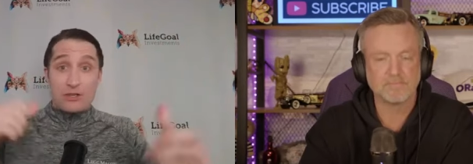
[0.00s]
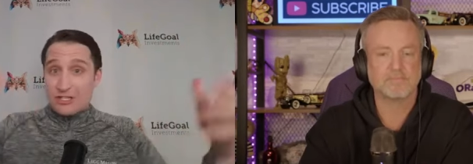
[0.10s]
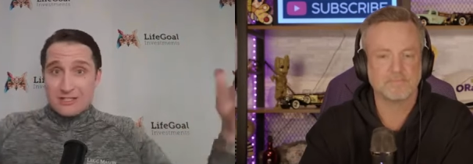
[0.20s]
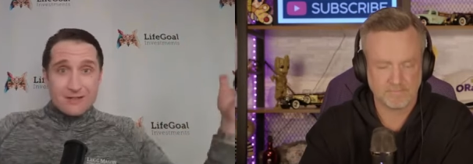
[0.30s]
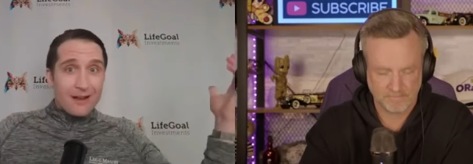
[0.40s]

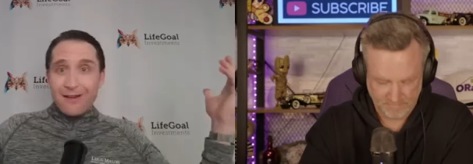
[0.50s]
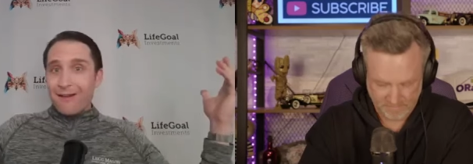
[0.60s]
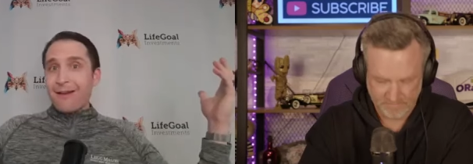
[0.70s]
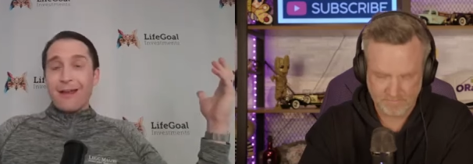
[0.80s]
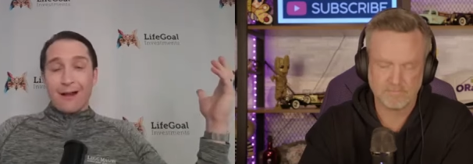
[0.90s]
Speaker 1: which is,
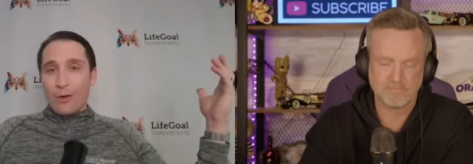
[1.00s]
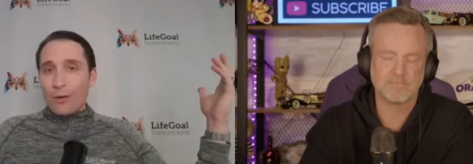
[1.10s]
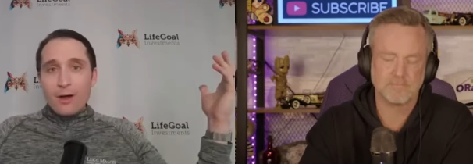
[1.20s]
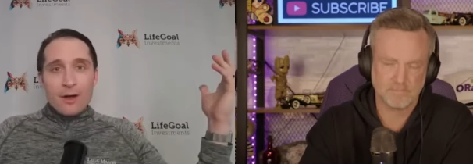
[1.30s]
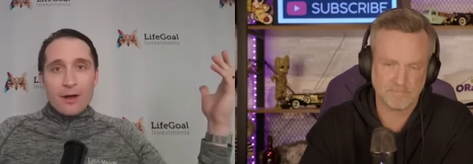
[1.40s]
you
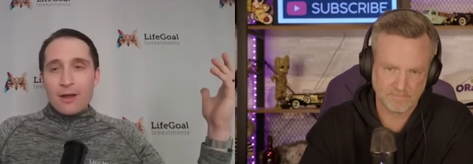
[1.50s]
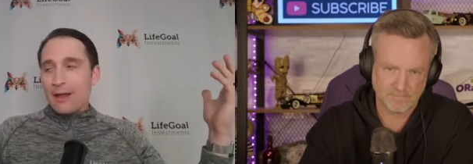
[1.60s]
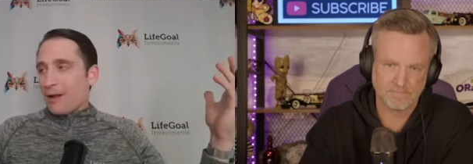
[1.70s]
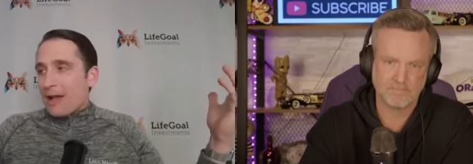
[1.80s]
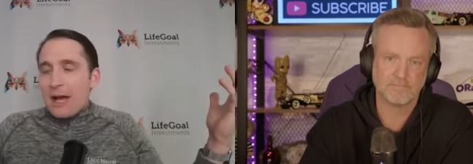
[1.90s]
know,
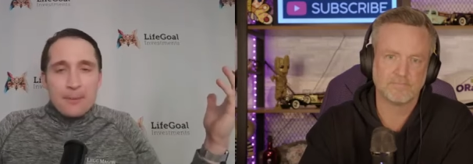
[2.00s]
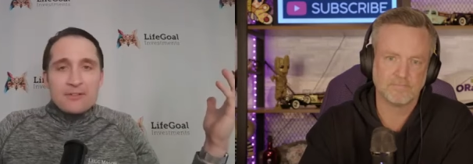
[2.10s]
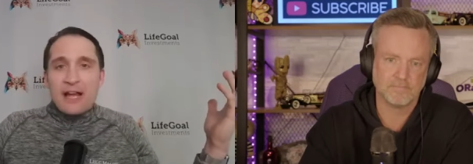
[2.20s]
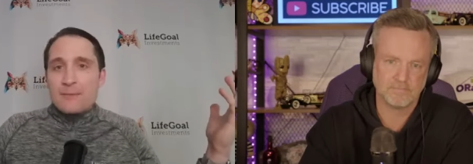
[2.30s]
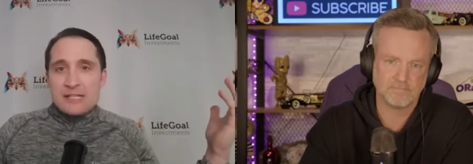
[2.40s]
you know, a couple
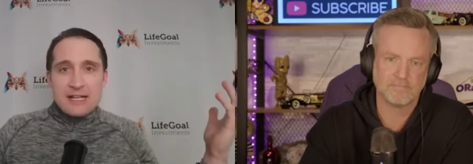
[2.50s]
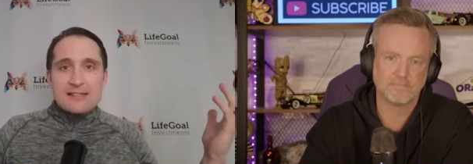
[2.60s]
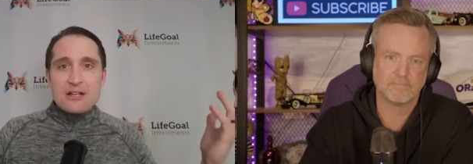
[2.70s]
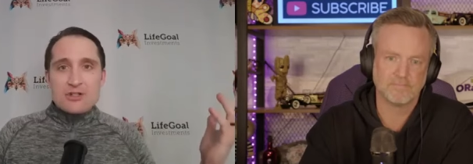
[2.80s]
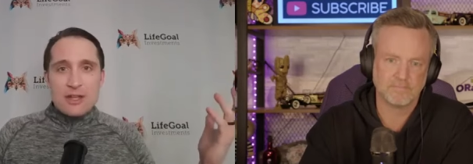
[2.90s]
times in a
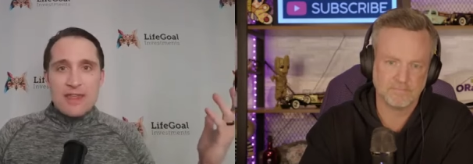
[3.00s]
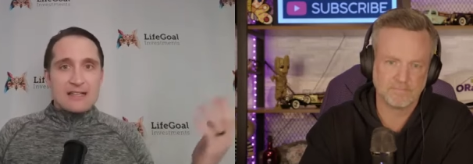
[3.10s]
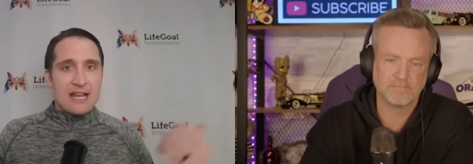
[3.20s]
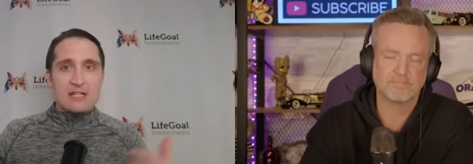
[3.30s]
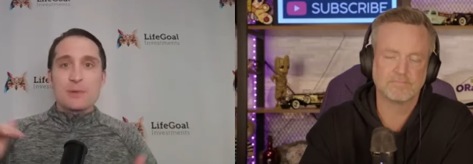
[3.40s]
century
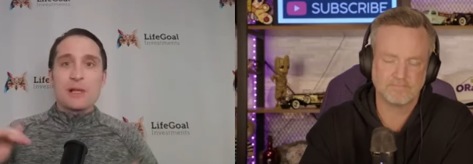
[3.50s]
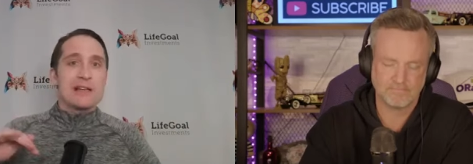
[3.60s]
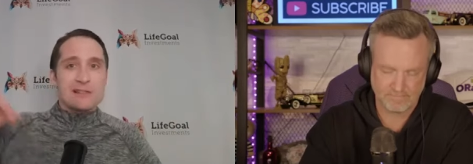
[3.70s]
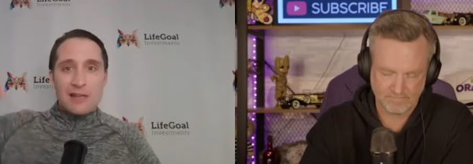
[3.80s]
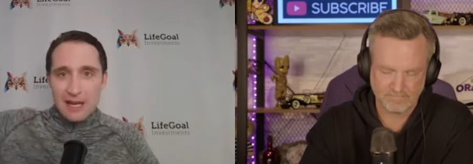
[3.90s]
that takes
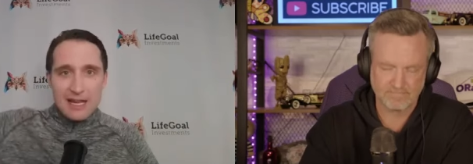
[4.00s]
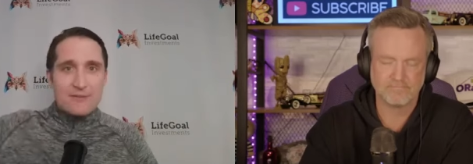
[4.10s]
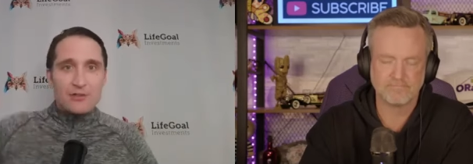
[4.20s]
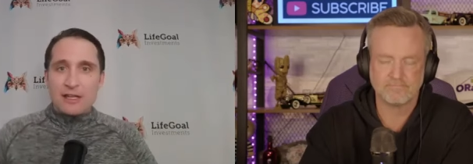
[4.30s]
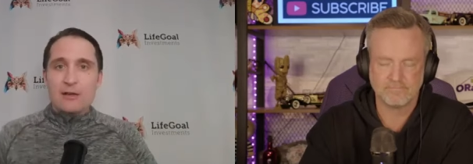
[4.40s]
place, and you
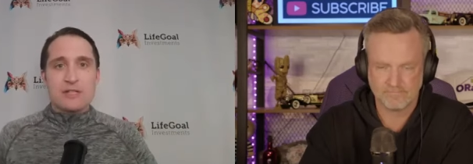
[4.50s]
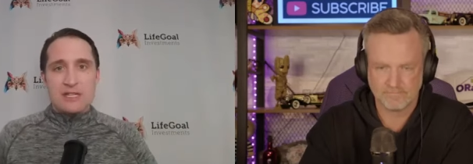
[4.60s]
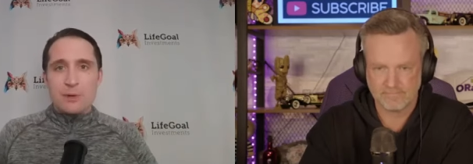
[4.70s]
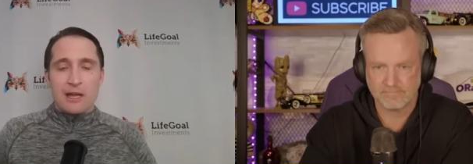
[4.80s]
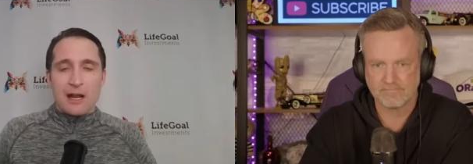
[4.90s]
have mm-hmm.
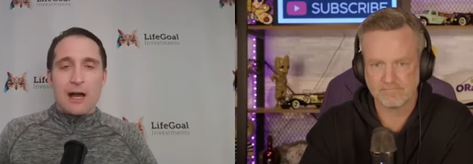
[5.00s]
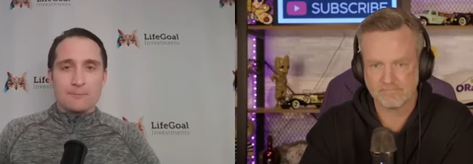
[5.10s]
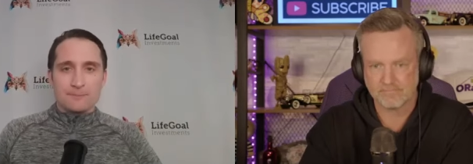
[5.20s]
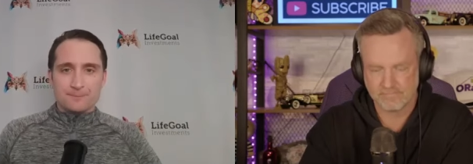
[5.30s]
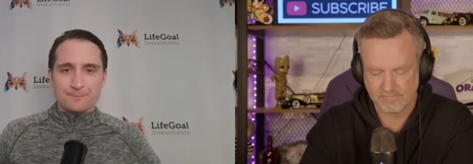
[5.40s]
delinquencies mm-hmm. picking up.
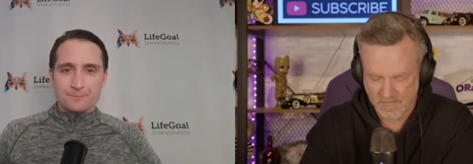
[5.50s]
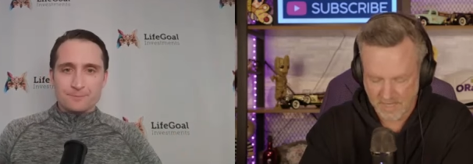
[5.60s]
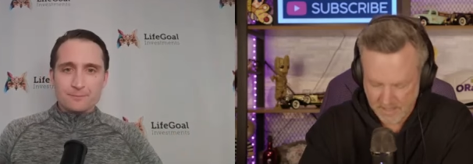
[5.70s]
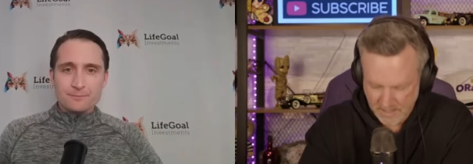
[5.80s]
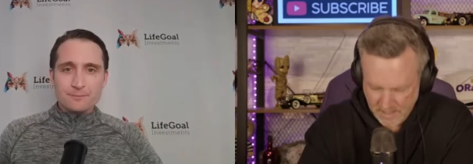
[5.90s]

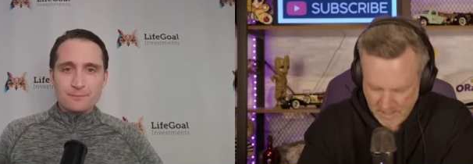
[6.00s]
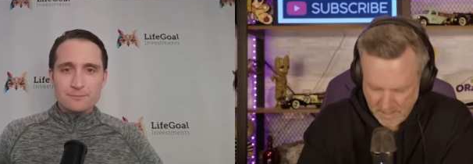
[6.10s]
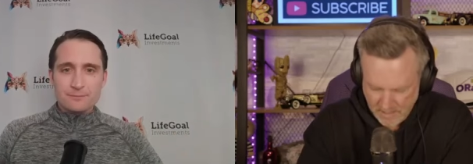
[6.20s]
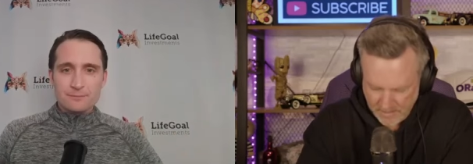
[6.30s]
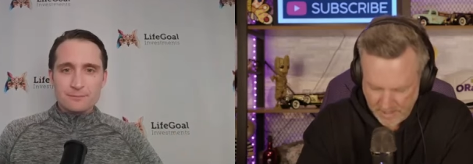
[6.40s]
Speaker 2: Yeah.
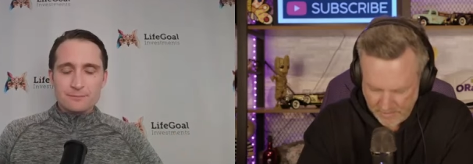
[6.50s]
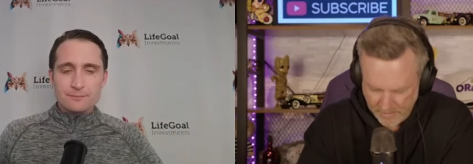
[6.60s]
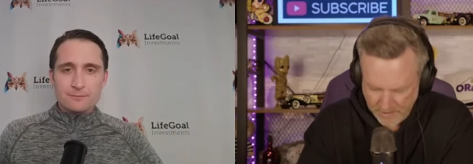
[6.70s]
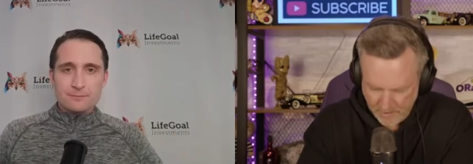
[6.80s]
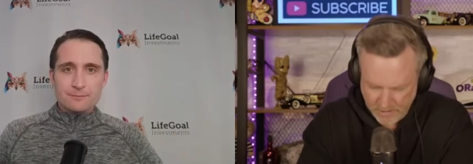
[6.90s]

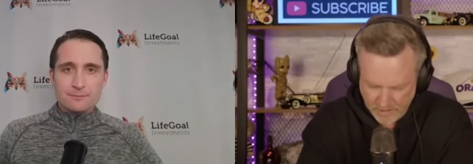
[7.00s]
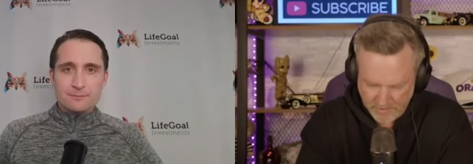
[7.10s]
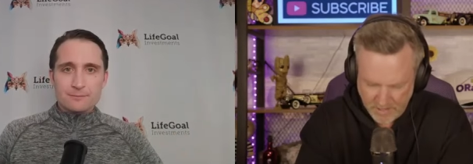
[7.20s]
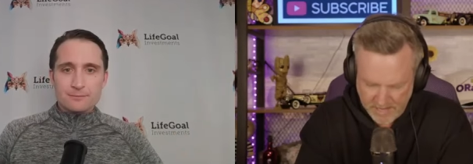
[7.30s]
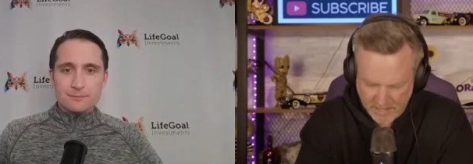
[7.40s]
The other thing that
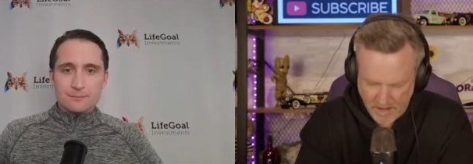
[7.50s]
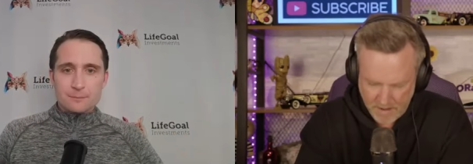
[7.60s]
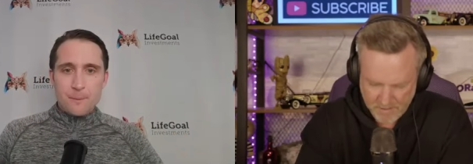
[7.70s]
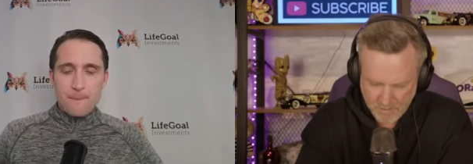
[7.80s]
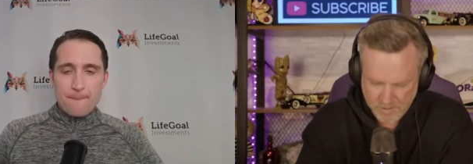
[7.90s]
we learned in
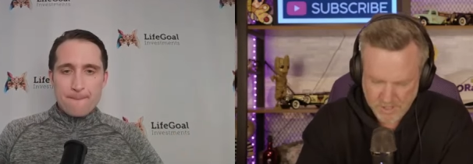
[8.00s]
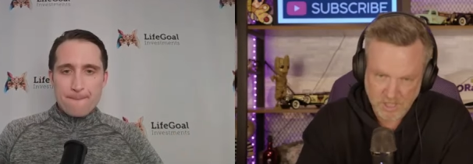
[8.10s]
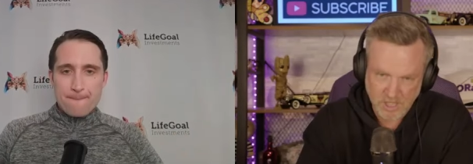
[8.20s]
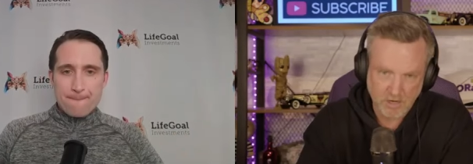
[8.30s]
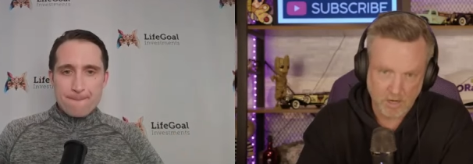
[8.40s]
economics
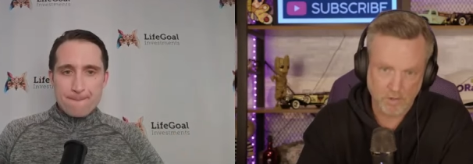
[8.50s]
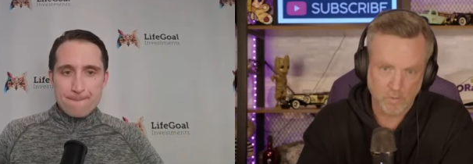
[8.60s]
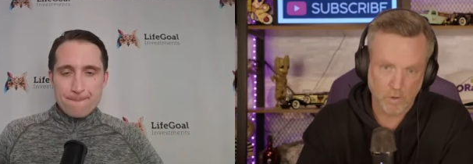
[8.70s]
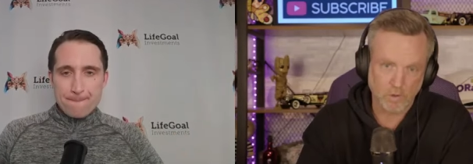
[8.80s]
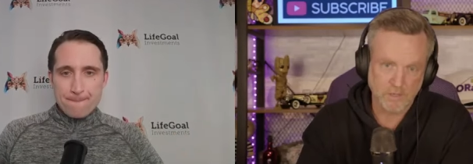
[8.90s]
was this thing
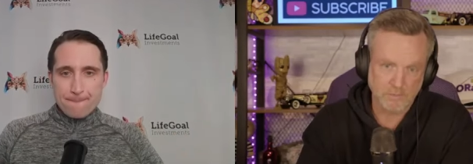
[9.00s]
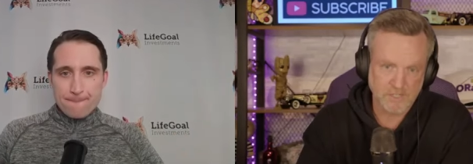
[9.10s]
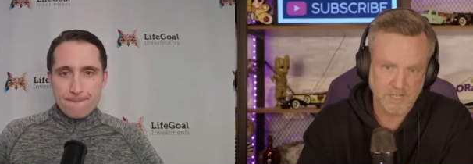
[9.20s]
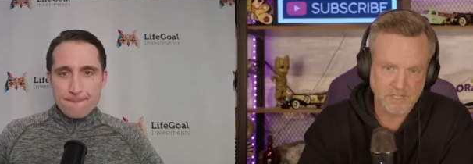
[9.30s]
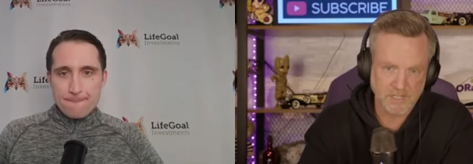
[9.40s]
called a
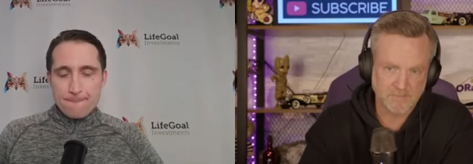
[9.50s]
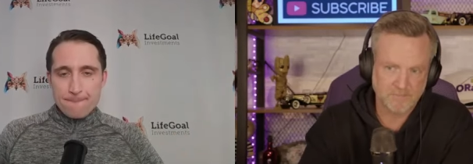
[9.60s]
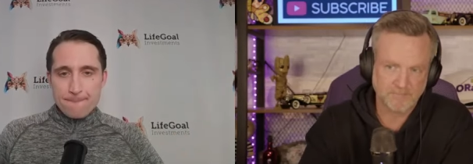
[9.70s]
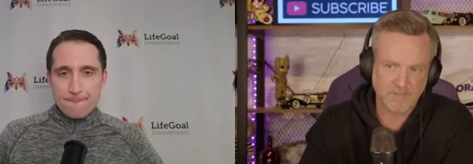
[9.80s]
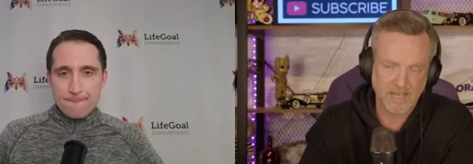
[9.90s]
rolling recession.